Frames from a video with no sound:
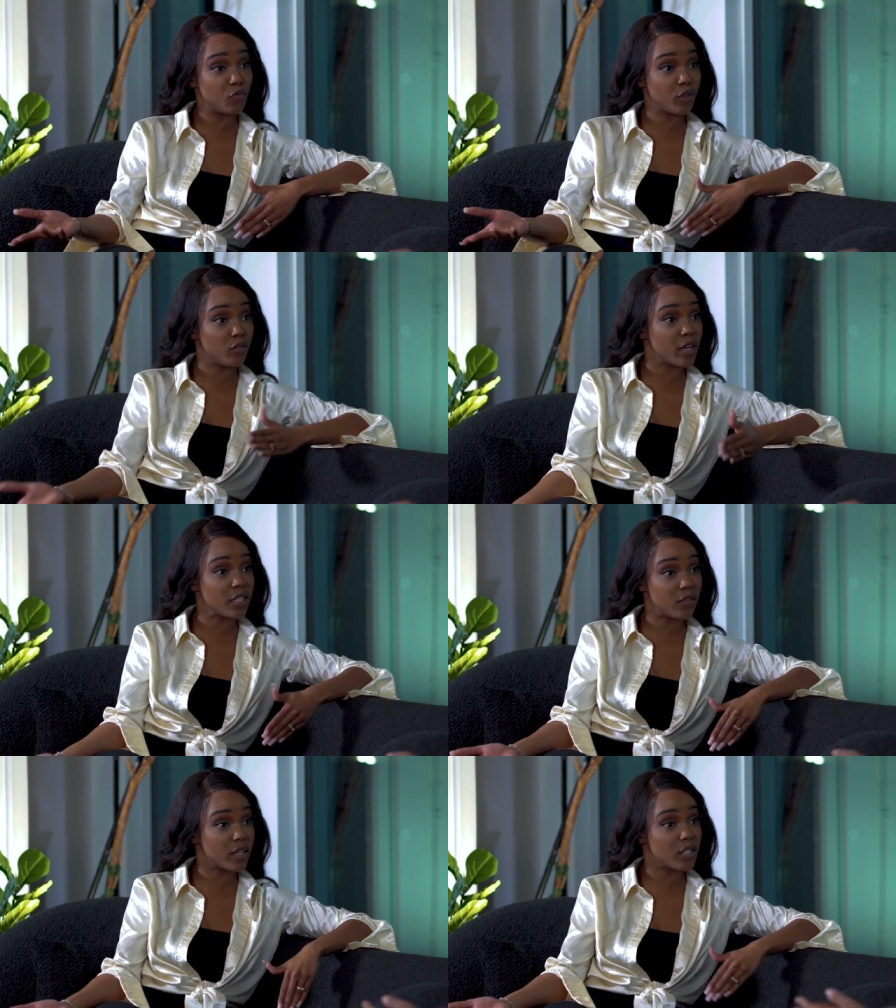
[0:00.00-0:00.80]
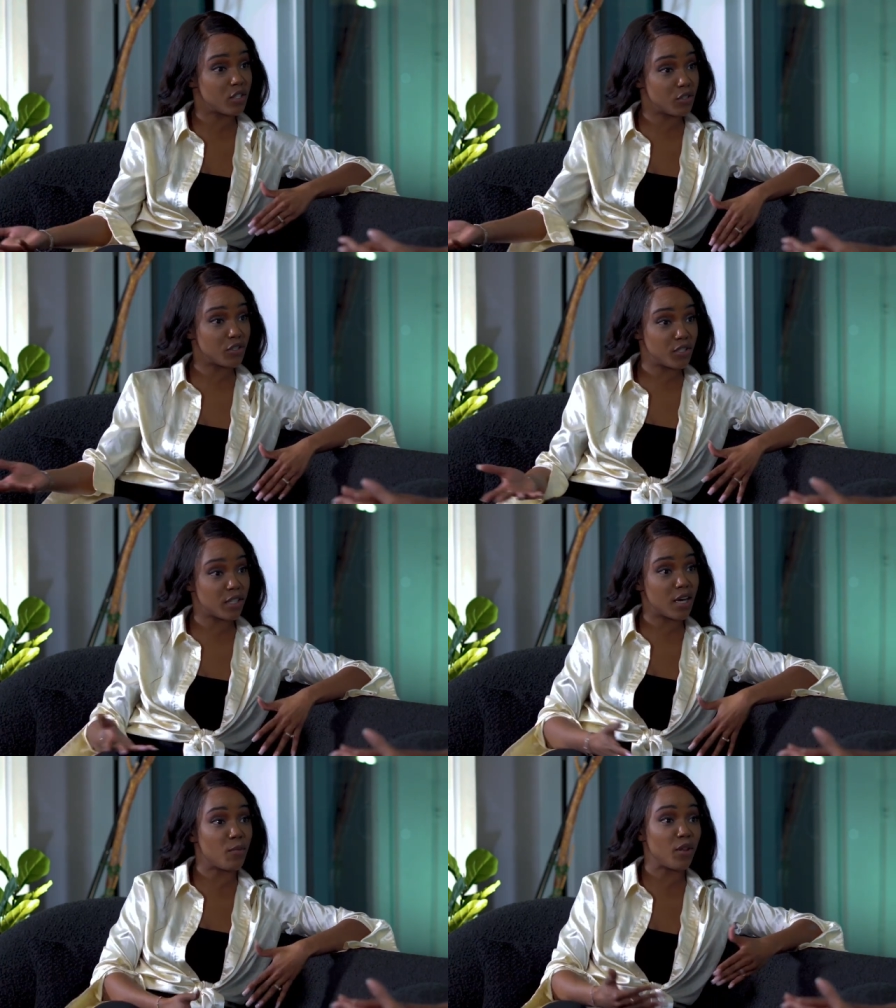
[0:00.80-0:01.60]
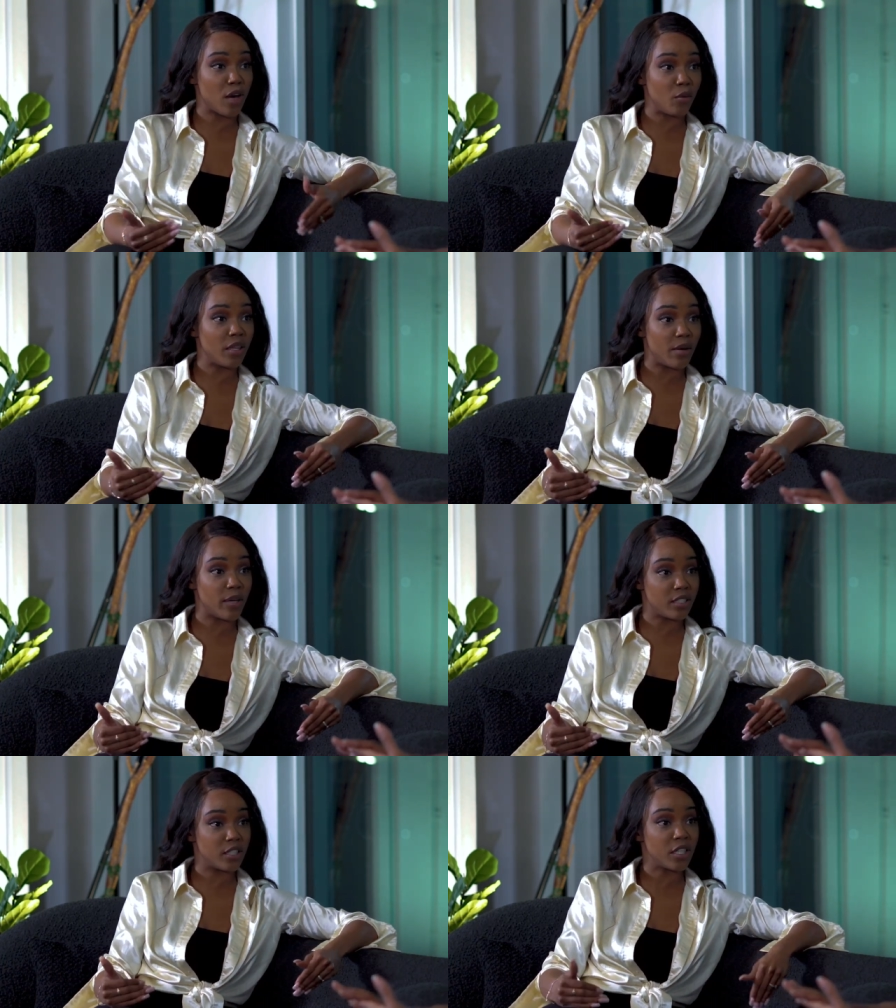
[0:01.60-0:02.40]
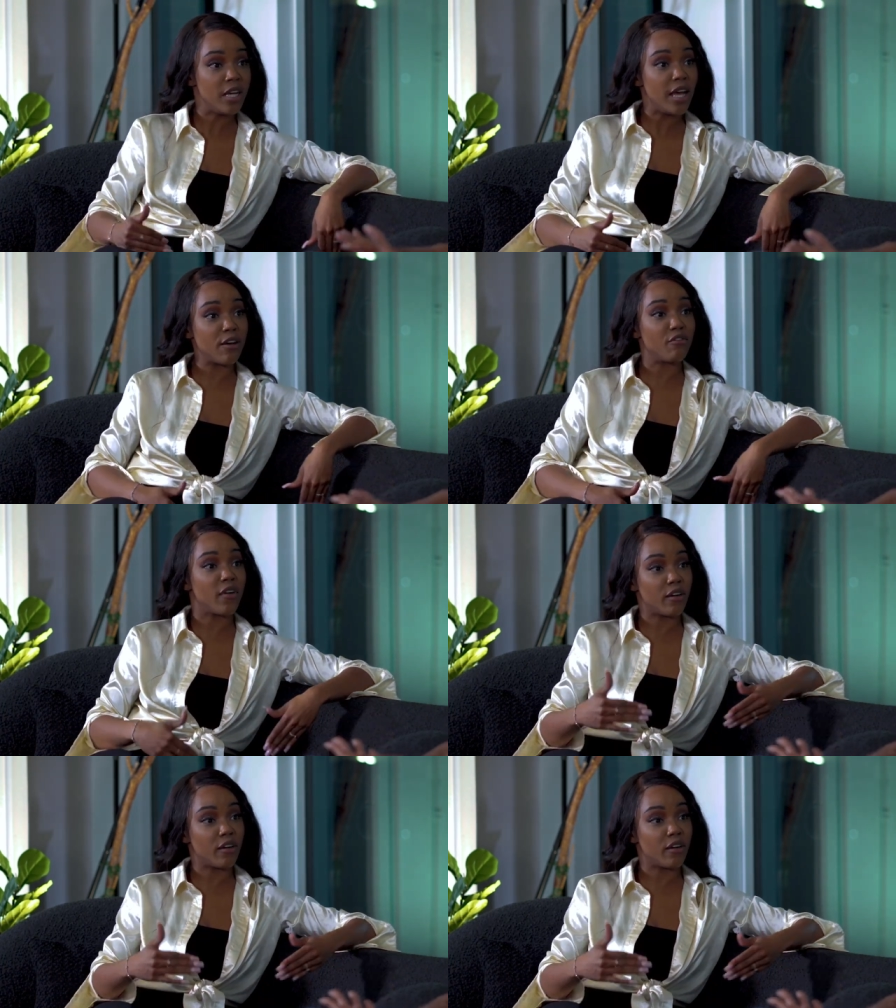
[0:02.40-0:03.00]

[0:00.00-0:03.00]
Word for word: for the rest of us to, to come along with that message and yeah.